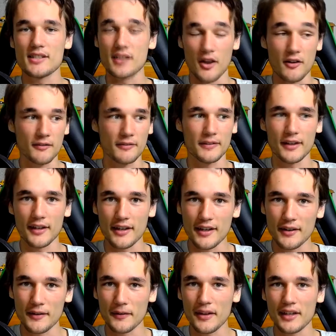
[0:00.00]
hopefully,
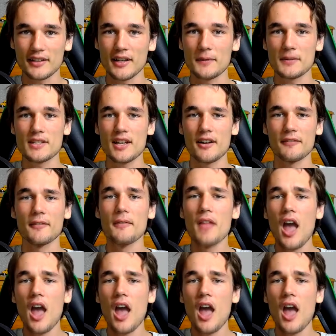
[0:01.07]
and all that type of stuff.